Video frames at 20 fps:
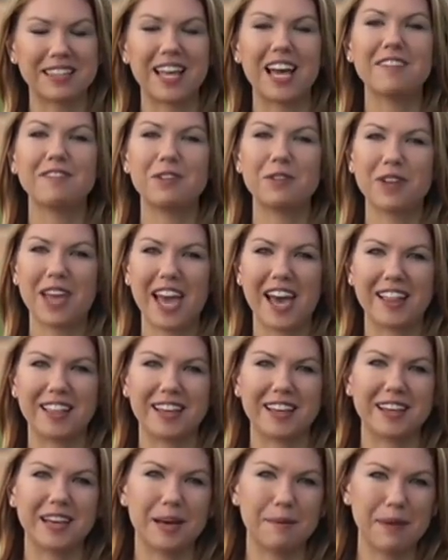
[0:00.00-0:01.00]
Live in
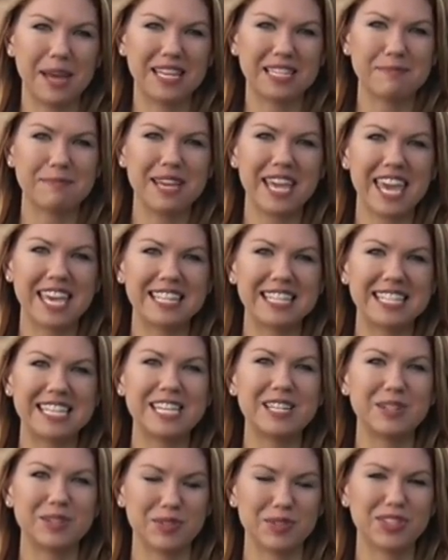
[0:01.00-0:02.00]
Ocala, Amanda
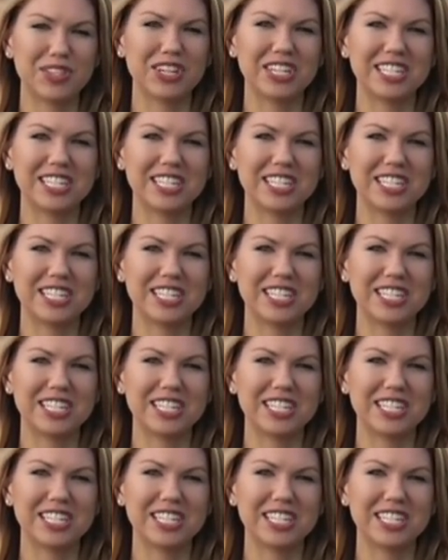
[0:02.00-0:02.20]
McKenzie, News